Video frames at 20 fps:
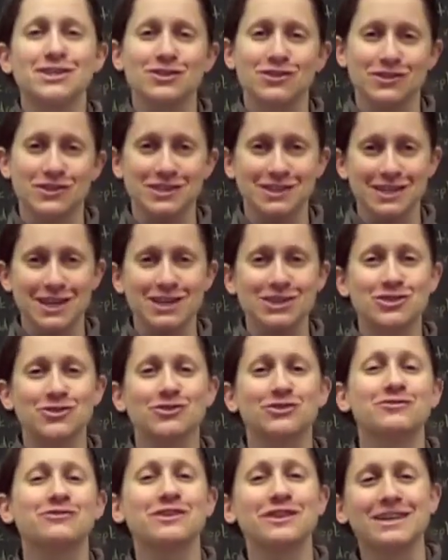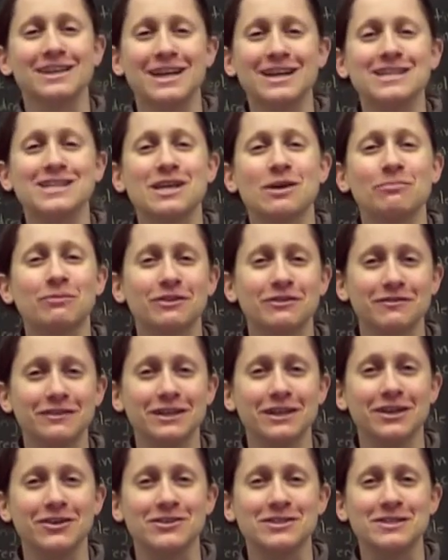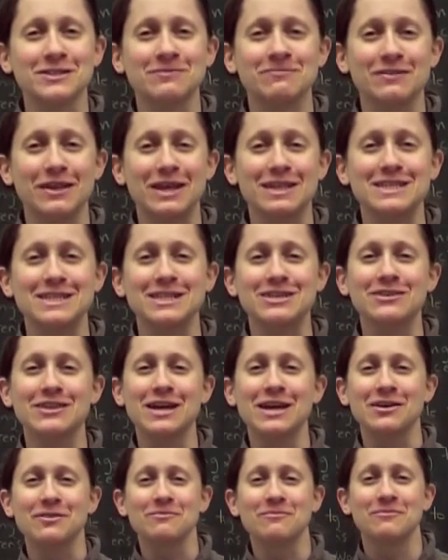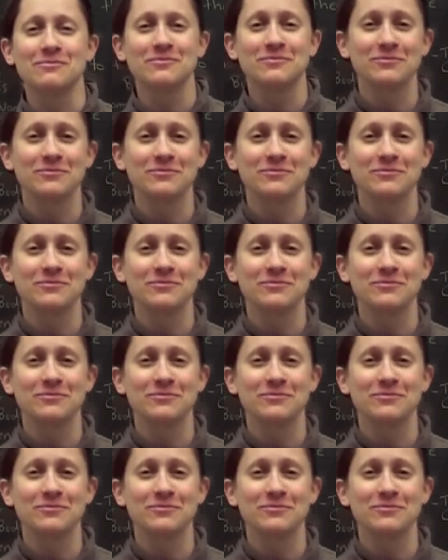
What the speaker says: so stay tuned for the next couple of videos. I'll see you there.